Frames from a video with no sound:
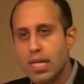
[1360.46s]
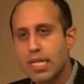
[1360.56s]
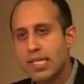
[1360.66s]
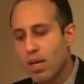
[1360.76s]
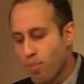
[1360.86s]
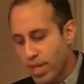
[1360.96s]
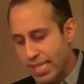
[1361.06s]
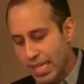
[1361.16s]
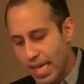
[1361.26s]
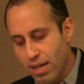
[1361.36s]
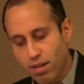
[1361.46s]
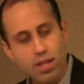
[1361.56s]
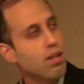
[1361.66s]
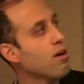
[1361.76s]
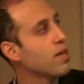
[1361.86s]
Some months
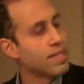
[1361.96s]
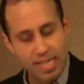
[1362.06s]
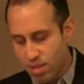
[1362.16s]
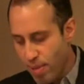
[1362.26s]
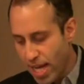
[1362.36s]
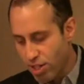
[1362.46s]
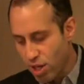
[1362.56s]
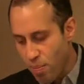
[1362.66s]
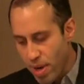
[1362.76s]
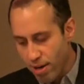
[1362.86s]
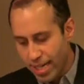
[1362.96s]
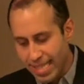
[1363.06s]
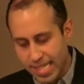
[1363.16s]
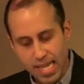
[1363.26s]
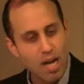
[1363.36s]
later, Clark dispatched
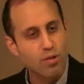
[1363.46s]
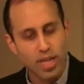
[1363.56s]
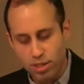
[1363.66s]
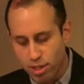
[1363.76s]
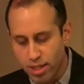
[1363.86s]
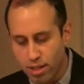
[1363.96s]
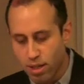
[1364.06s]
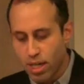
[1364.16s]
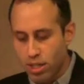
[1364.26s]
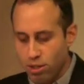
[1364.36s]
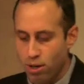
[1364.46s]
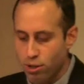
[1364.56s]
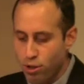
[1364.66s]
American sound engineer Charles